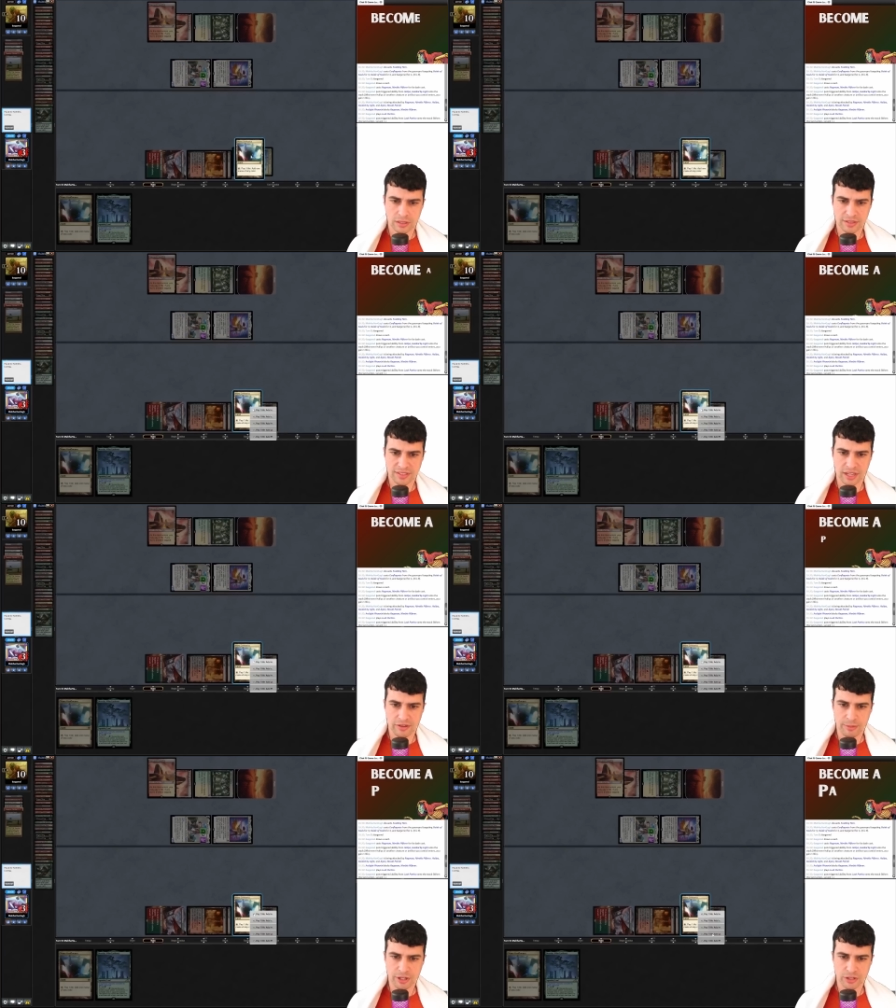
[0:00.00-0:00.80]
scary
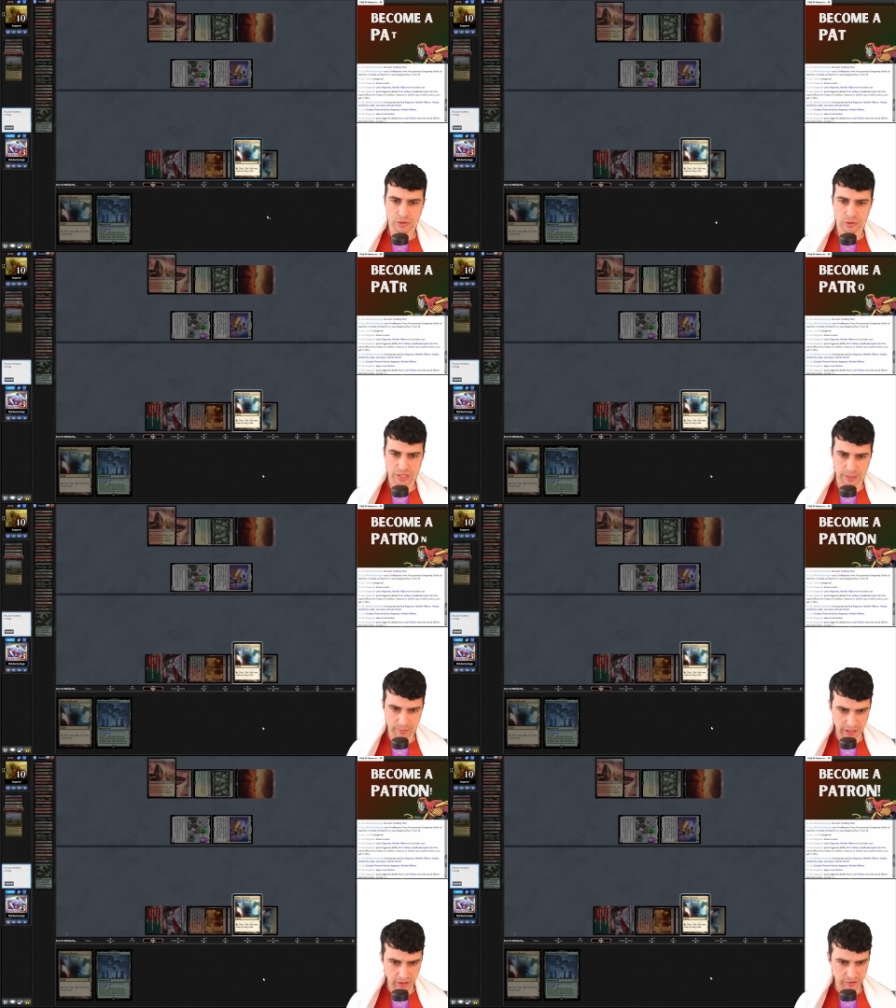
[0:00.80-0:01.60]
because we will tap
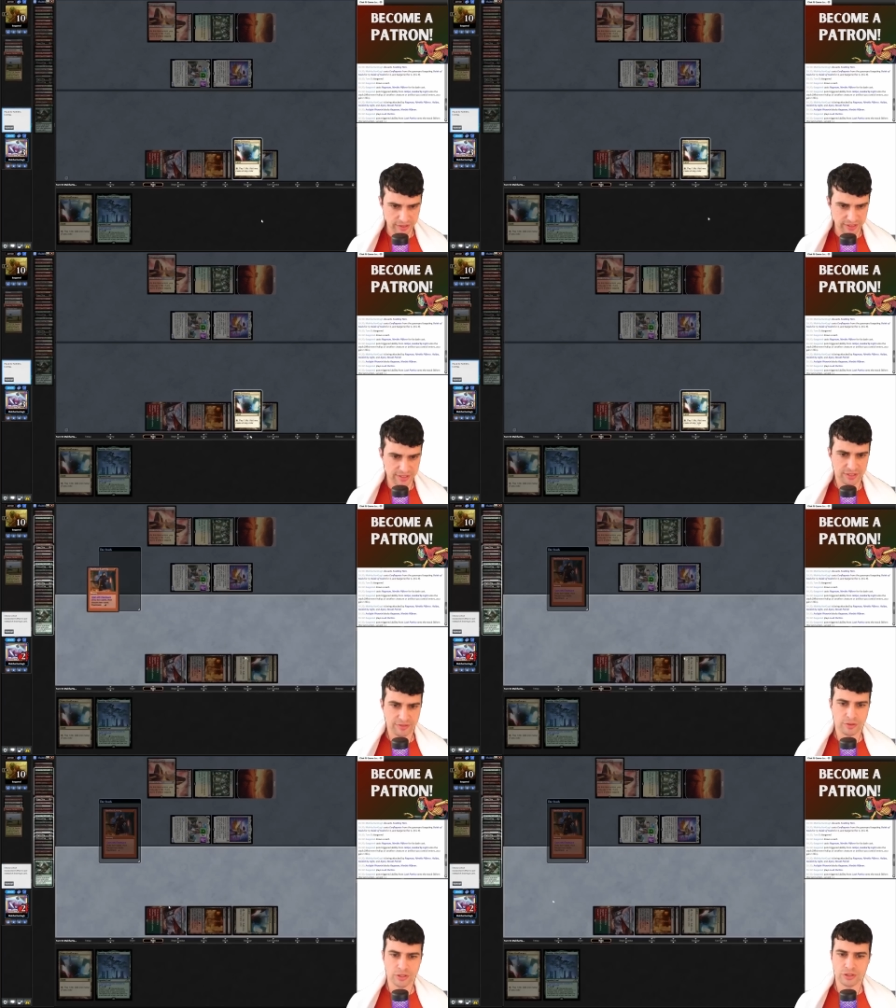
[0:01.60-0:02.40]
Mana Confluence
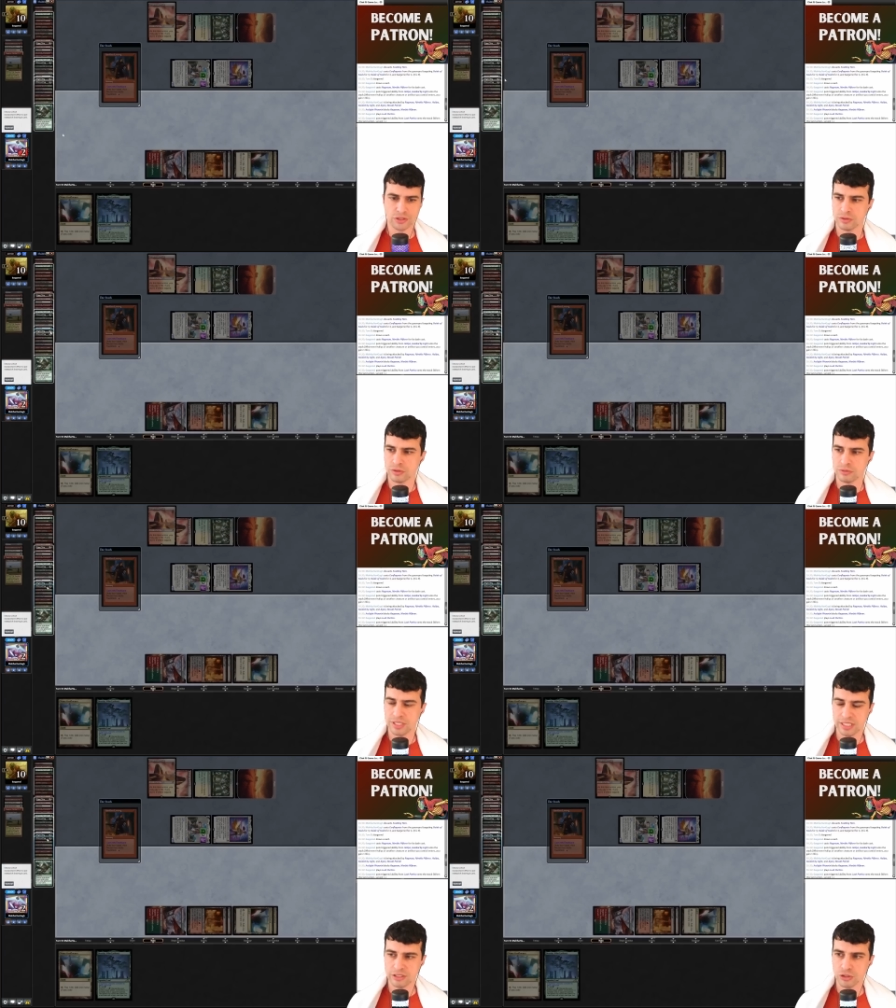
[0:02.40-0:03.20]
for
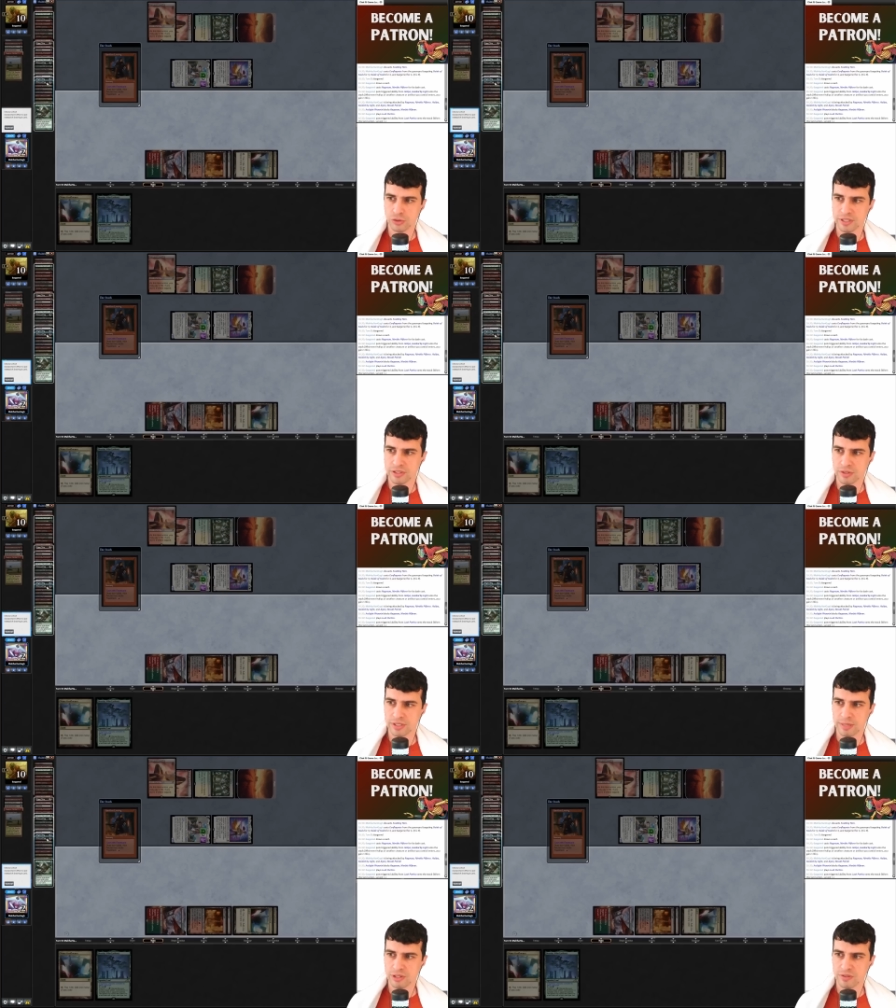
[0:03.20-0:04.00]
dealing 2 extra
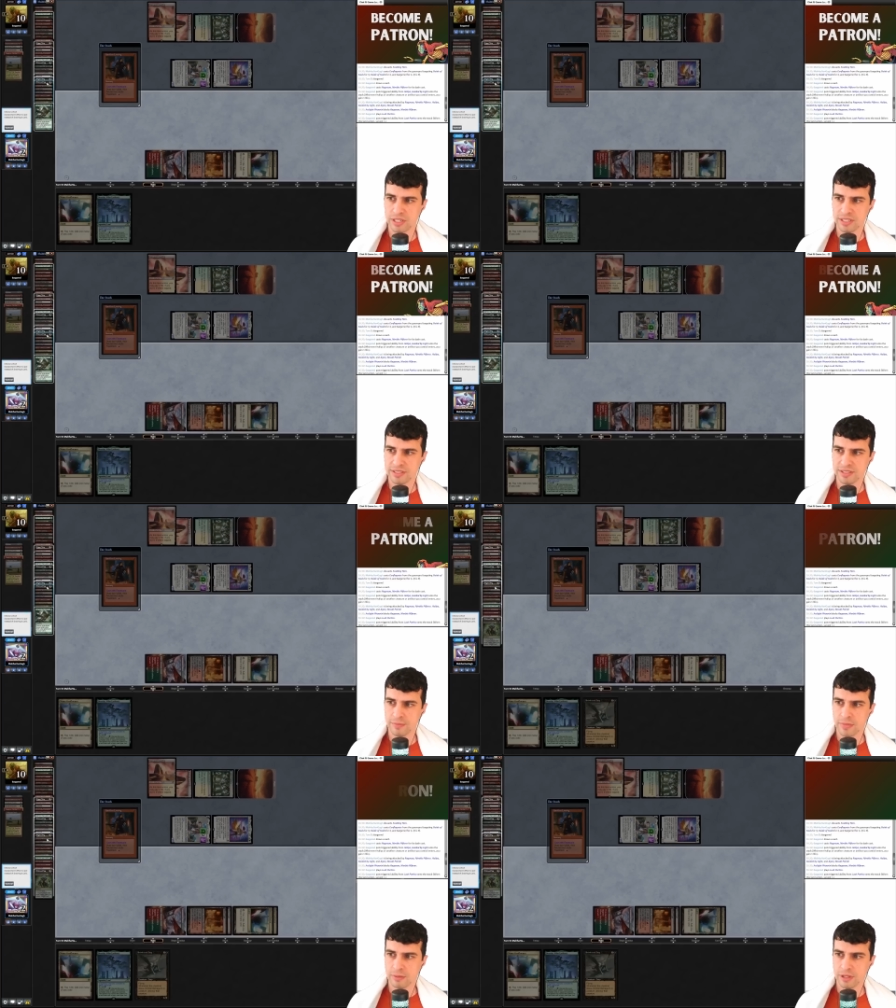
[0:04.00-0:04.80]
damage for us.
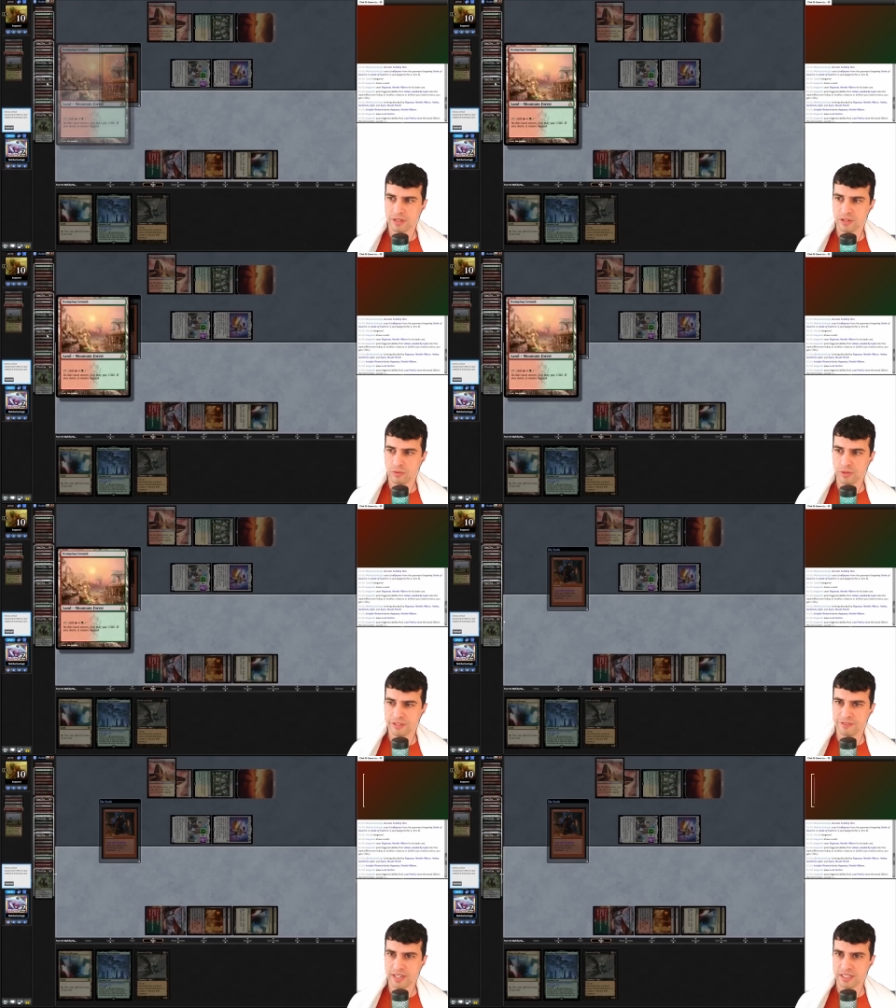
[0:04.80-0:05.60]
But I think we are
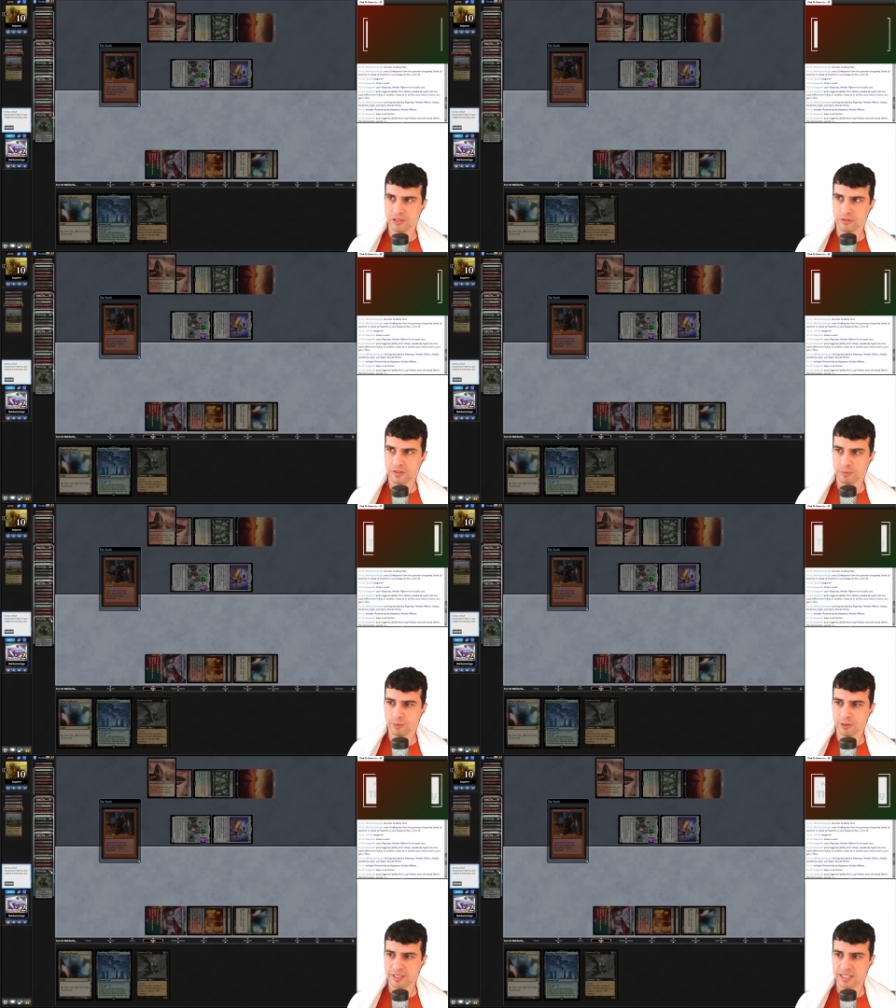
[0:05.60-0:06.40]
fine. I don't think my
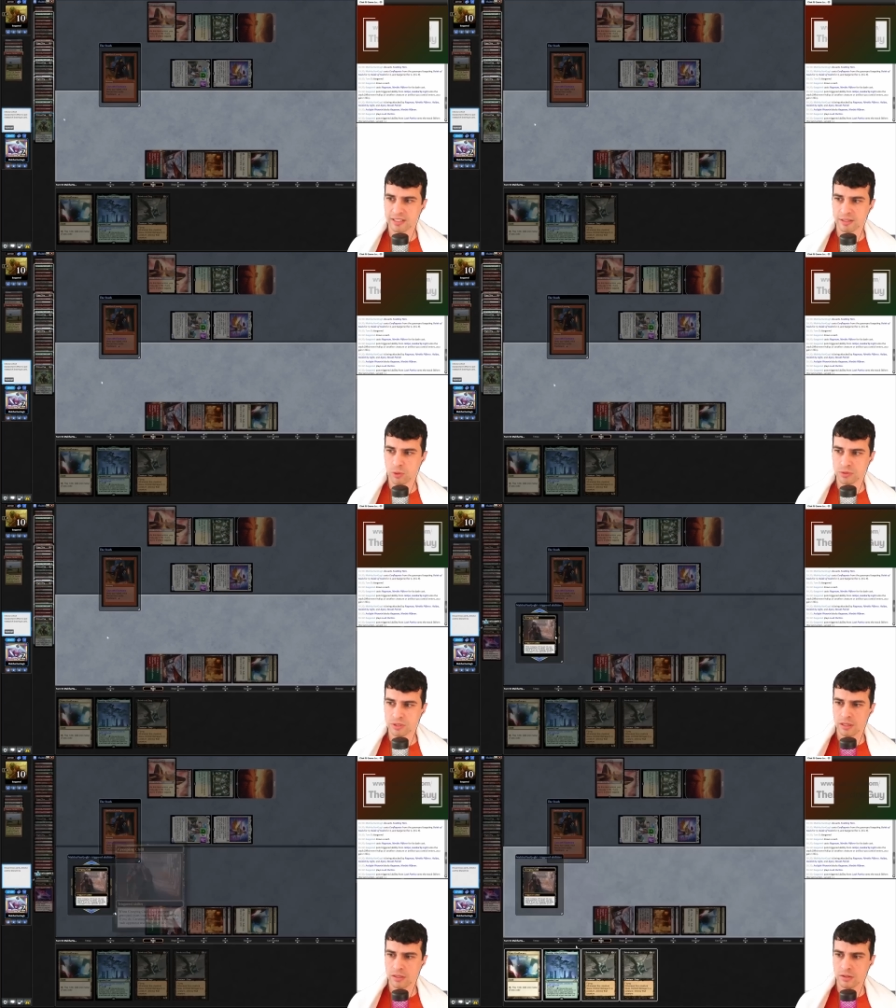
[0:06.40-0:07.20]
opponent has Lightning Bolt.
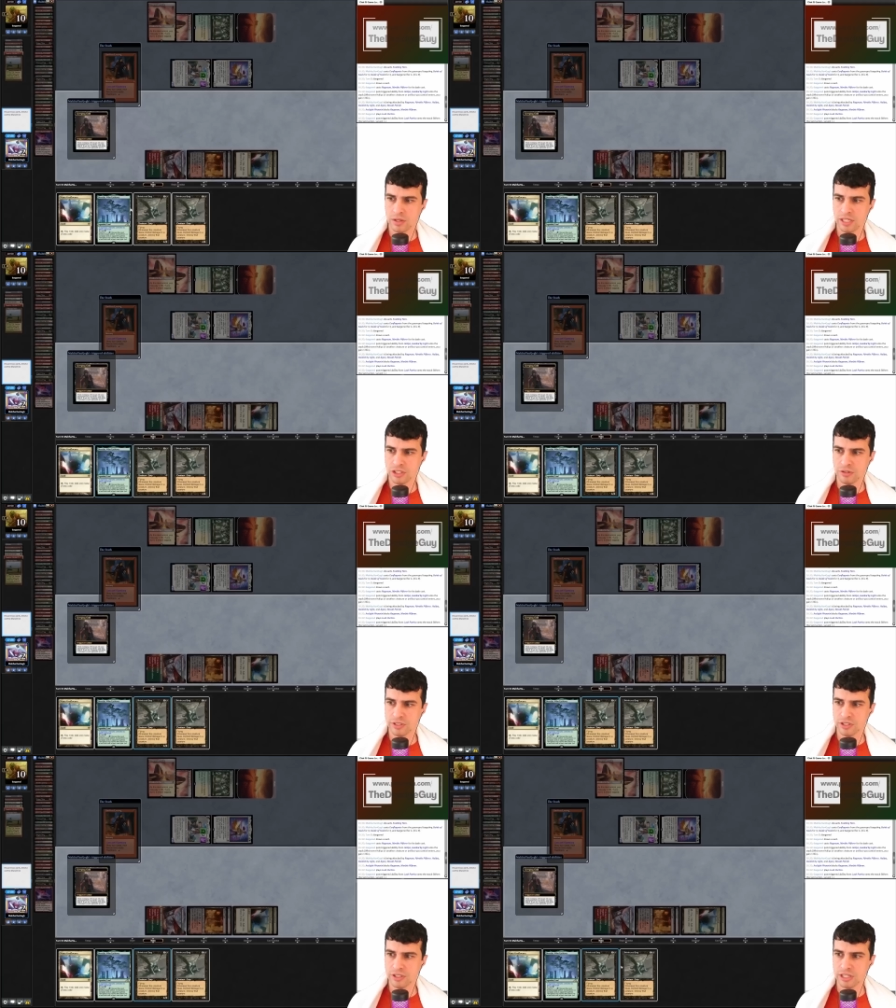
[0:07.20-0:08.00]
Okay, chill is
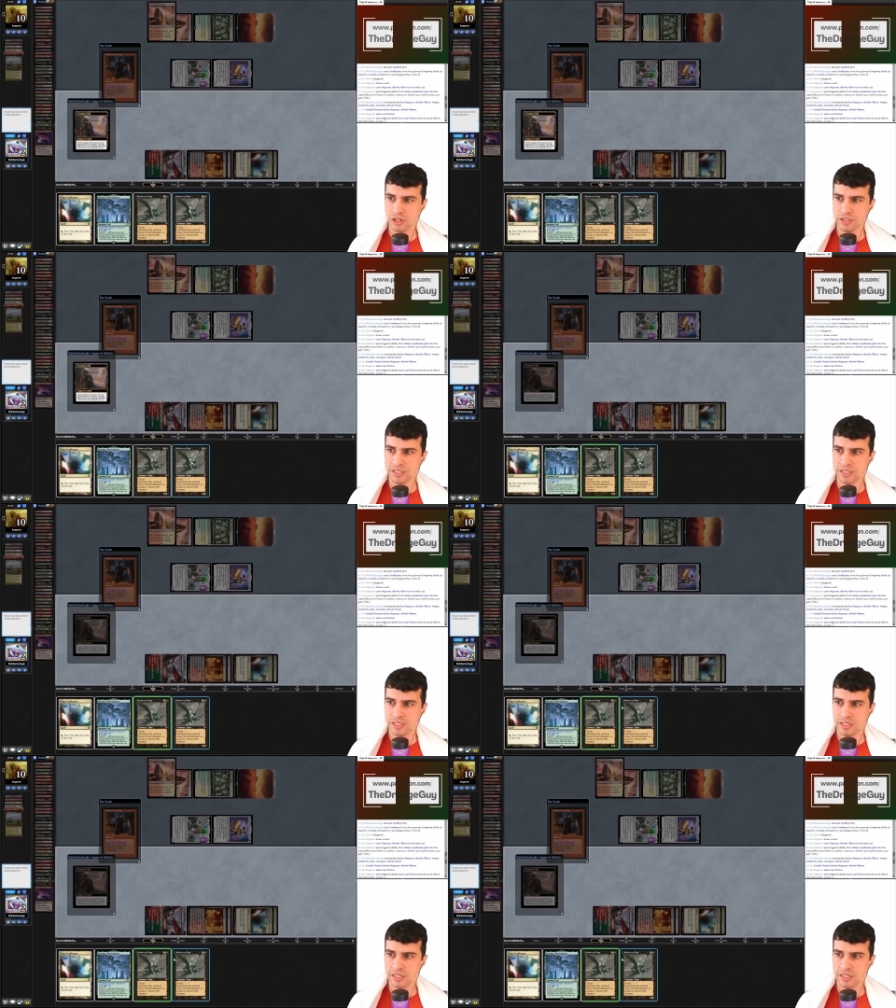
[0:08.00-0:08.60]
good. Another.